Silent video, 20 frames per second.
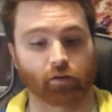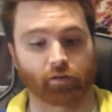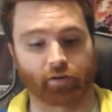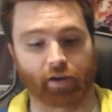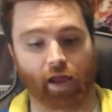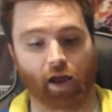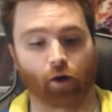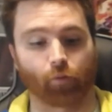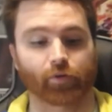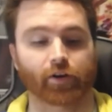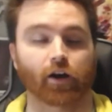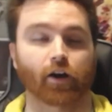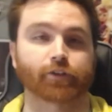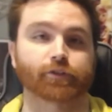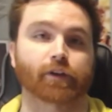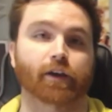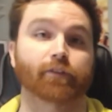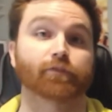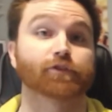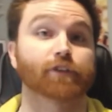Now we
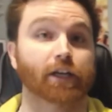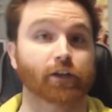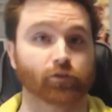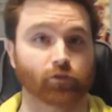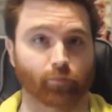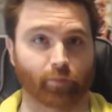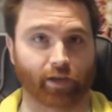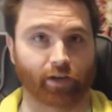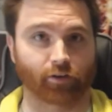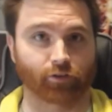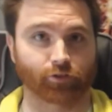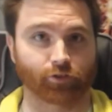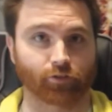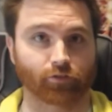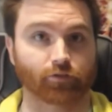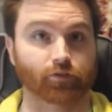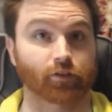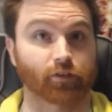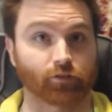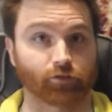also have general
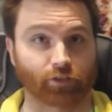managers.